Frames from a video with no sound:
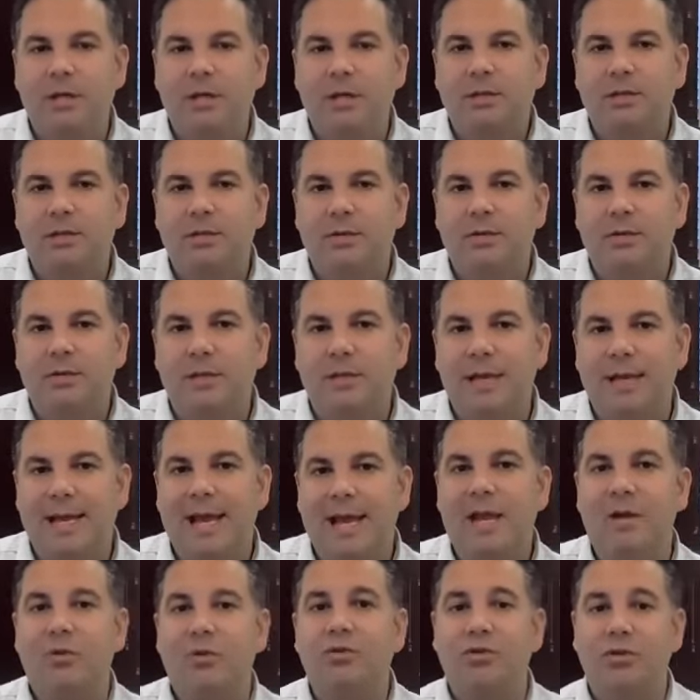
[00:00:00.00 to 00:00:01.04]
So they
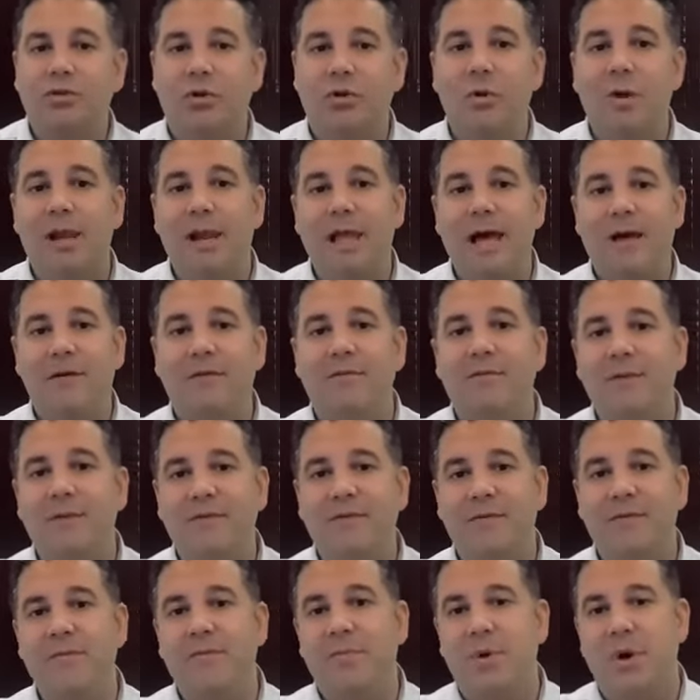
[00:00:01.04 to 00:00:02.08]
can control a lot of
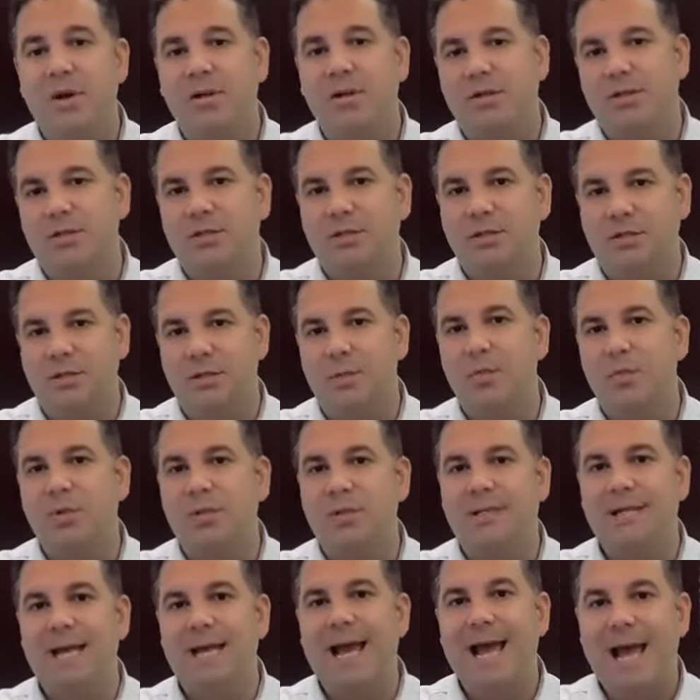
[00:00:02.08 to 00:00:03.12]
different parts of
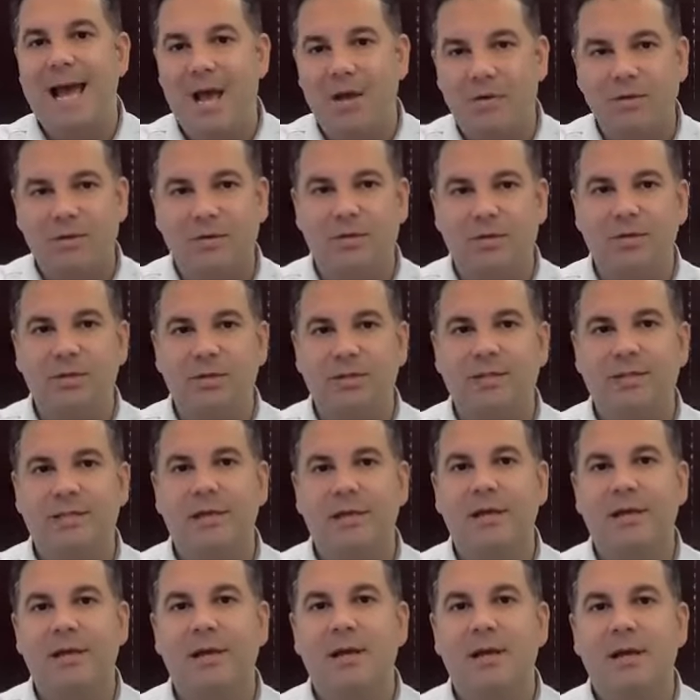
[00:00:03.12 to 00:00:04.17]
someone's house. So it's
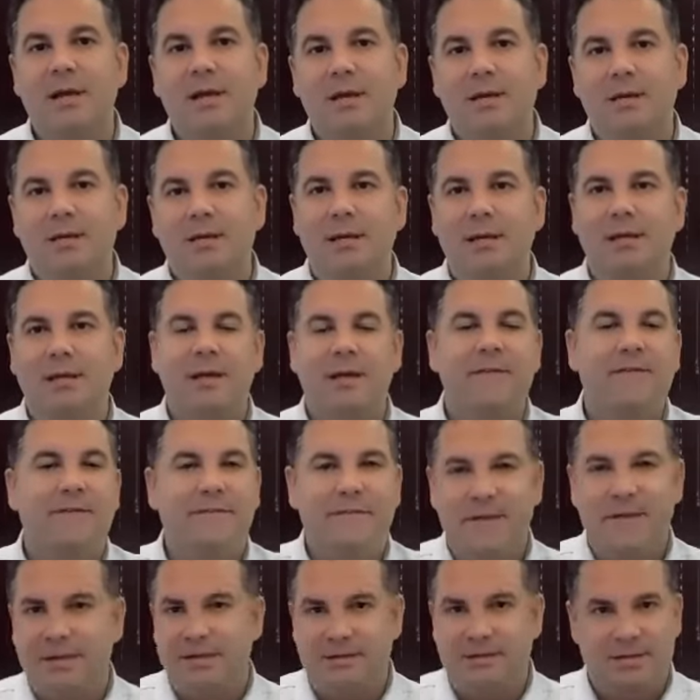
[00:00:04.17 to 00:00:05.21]
a, it, it
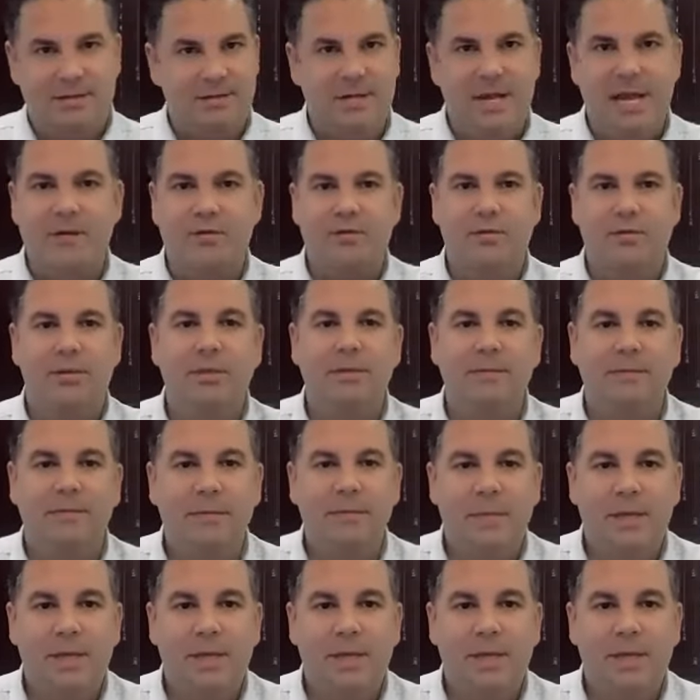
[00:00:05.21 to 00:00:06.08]
fits naturally.